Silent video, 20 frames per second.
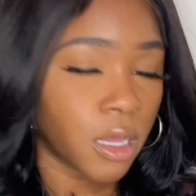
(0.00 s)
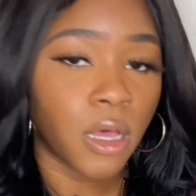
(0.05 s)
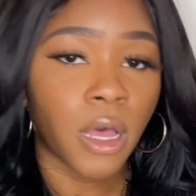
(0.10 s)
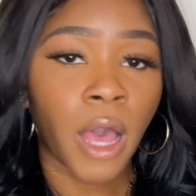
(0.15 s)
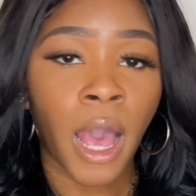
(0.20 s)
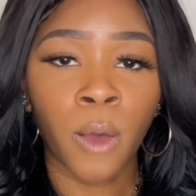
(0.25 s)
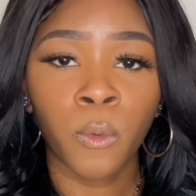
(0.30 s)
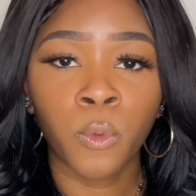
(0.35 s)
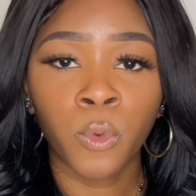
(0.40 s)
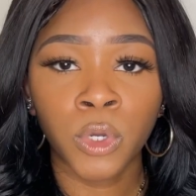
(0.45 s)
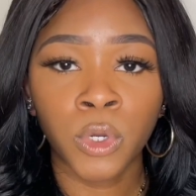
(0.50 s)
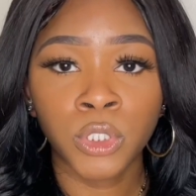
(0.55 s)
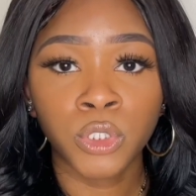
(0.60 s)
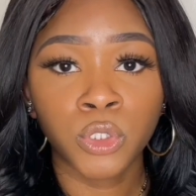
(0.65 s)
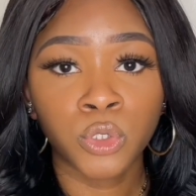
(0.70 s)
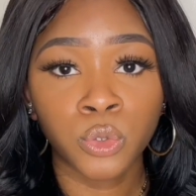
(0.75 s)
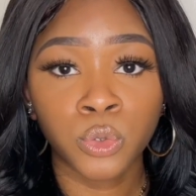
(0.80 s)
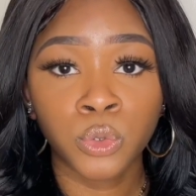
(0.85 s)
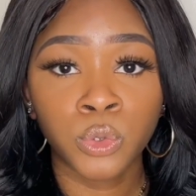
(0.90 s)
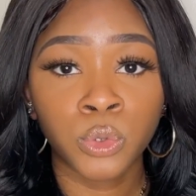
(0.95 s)
I want
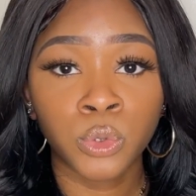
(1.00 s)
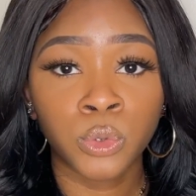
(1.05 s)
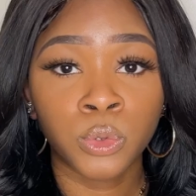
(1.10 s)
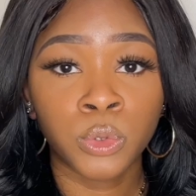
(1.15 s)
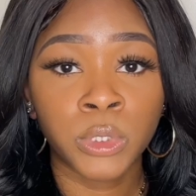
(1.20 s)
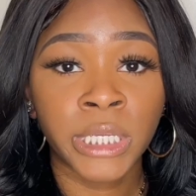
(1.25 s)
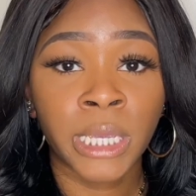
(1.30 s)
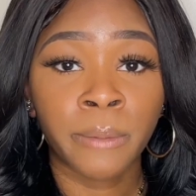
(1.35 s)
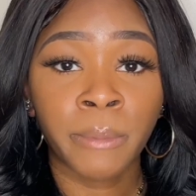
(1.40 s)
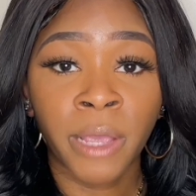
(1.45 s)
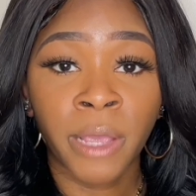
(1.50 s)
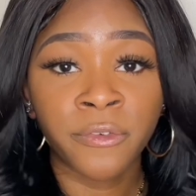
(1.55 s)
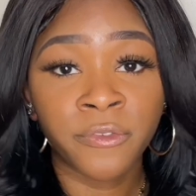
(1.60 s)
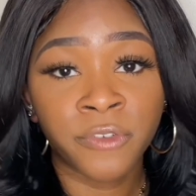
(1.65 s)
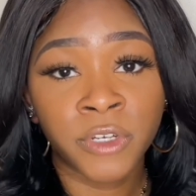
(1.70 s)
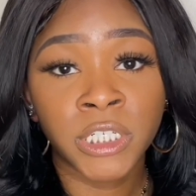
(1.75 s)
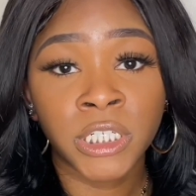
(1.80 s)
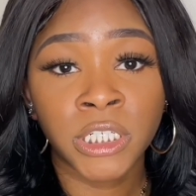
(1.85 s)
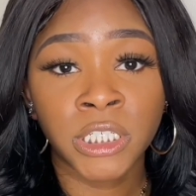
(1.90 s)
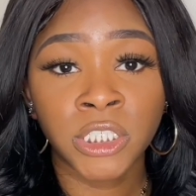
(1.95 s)
to get my
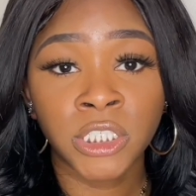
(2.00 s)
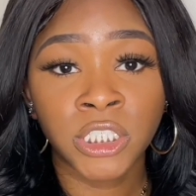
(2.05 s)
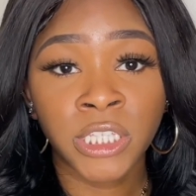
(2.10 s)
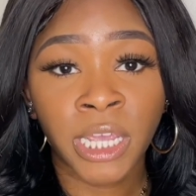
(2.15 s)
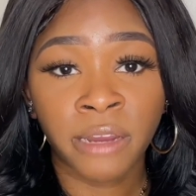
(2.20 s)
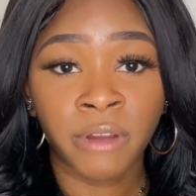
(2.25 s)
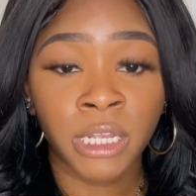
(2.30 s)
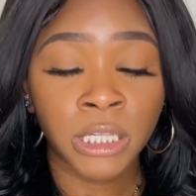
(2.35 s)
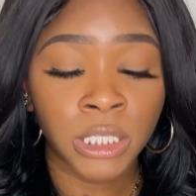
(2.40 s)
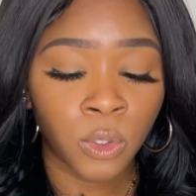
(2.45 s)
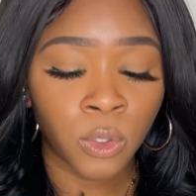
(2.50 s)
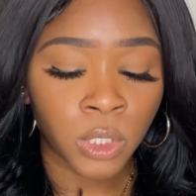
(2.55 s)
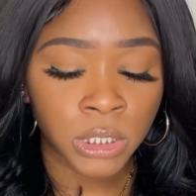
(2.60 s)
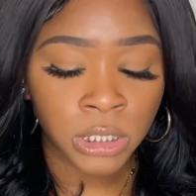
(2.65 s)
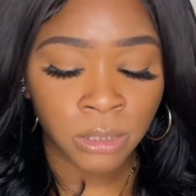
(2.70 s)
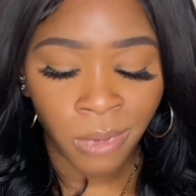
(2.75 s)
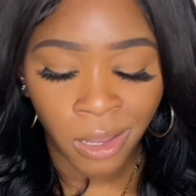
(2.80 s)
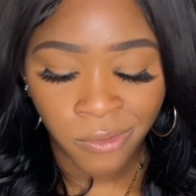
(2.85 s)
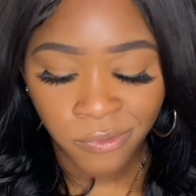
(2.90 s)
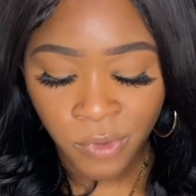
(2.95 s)
footage directly onto
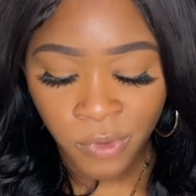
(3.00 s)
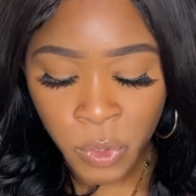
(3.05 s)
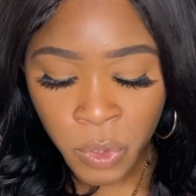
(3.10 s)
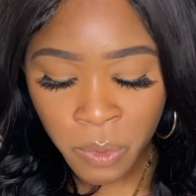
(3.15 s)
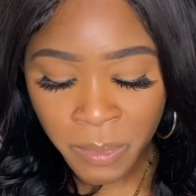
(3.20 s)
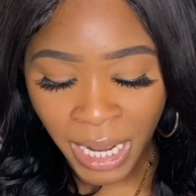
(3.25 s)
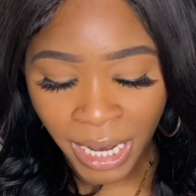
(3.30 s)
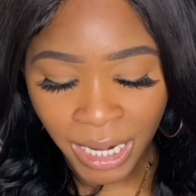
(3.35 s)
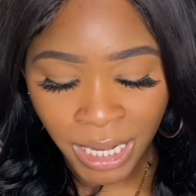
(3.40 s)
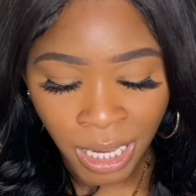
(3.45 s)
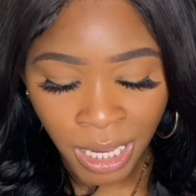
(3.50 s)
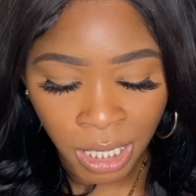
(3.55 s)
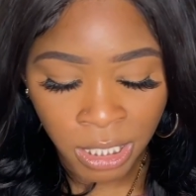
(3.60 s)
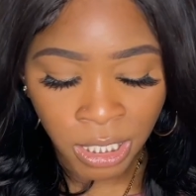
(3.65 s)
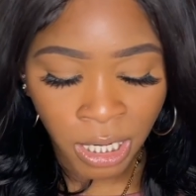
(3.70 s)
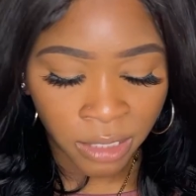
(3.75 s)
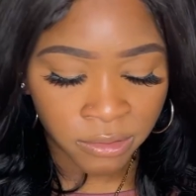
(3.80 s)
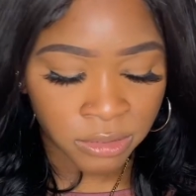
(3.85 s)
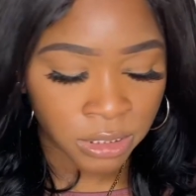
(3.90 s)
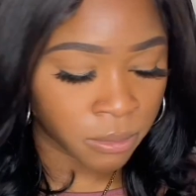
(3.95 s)
my phone, but I kind of
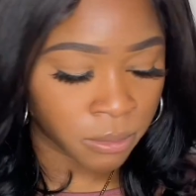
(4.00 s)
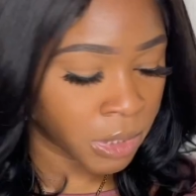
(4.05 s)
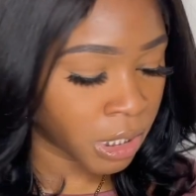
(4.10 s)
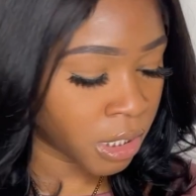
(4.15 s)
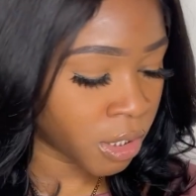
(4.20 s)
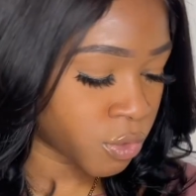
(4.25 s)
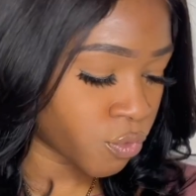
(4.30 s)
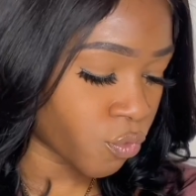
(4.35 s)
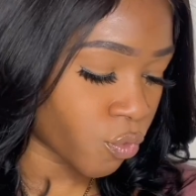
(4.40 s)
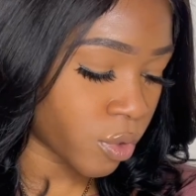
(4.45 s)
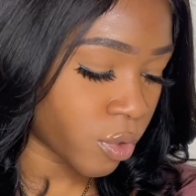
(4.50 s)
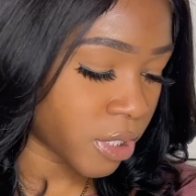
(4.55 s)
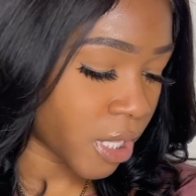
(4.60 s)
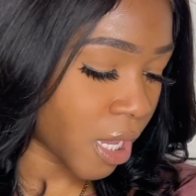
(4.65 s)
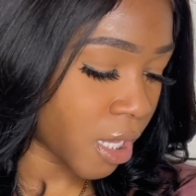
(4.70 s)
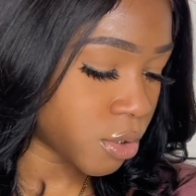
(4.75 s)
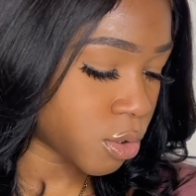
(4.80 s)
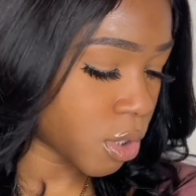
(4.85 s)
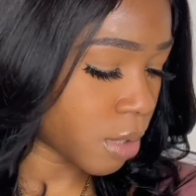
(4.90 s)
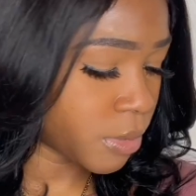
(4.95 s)
have something else for
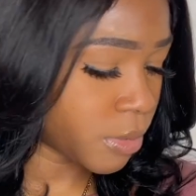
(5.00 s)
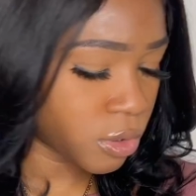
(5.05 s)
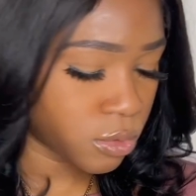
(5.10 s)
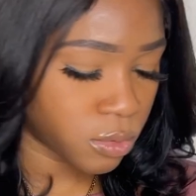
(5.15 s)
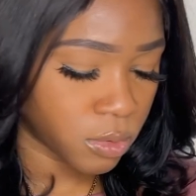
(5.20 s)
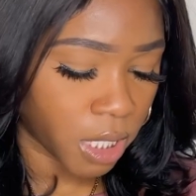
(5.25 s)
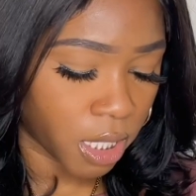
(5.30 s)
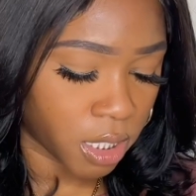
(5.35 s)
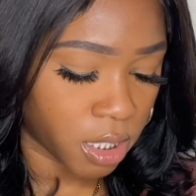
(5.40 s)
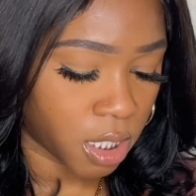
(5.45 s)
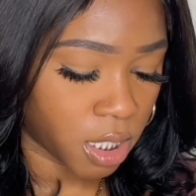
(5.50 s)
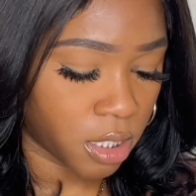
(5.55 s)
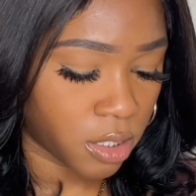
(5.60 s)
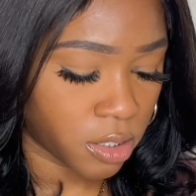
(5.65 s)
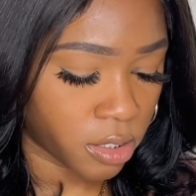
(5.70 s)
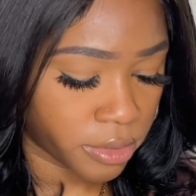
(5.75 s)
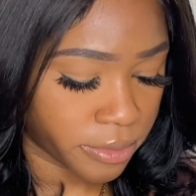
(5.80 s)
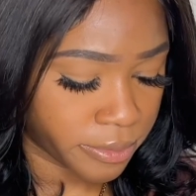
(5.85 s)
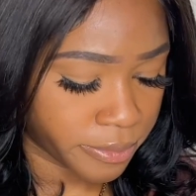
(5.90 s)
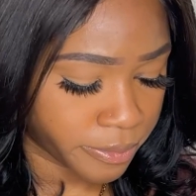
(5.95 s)
that, so I'm gonna do that
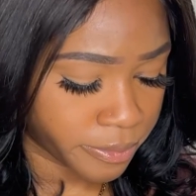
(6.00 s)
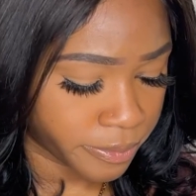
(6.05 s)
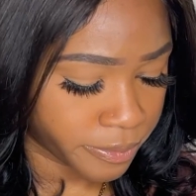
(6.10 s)
later.